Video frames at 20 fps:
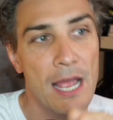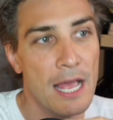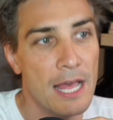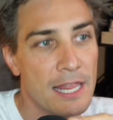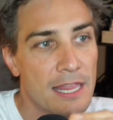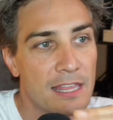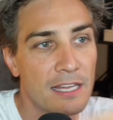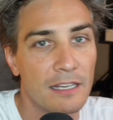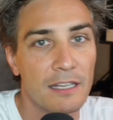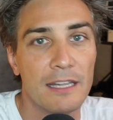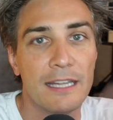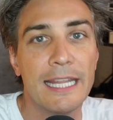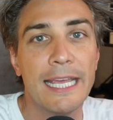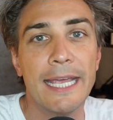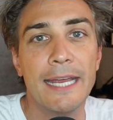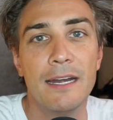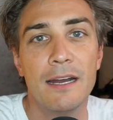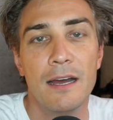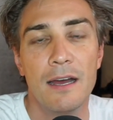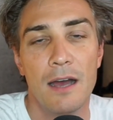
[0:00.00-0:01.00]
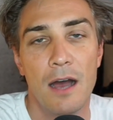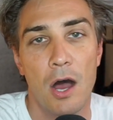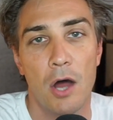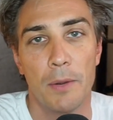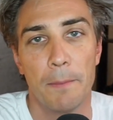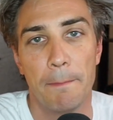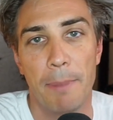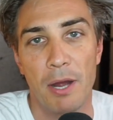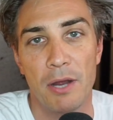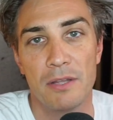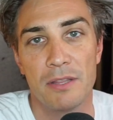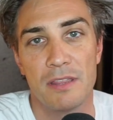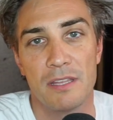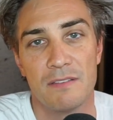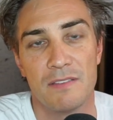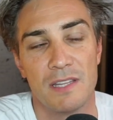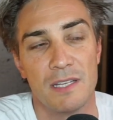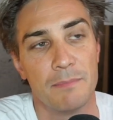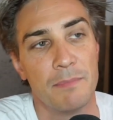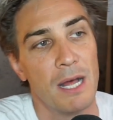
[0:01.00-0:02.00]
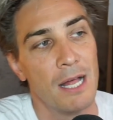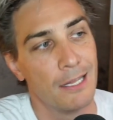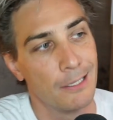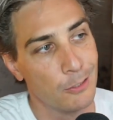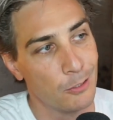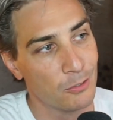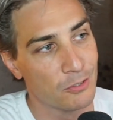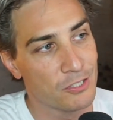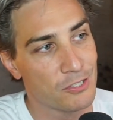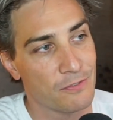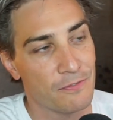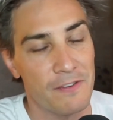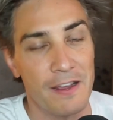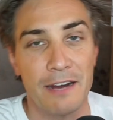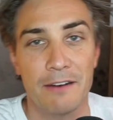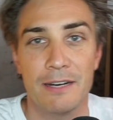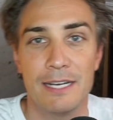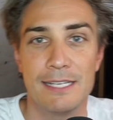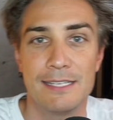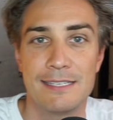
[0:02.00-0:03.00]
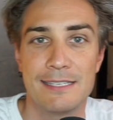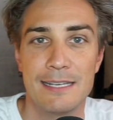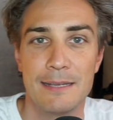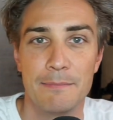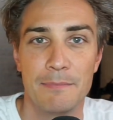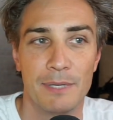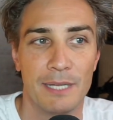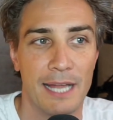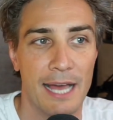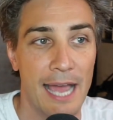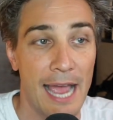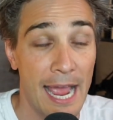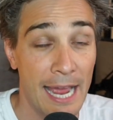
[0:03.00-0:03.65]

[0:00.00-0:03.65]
The lid on both of them looks very similar.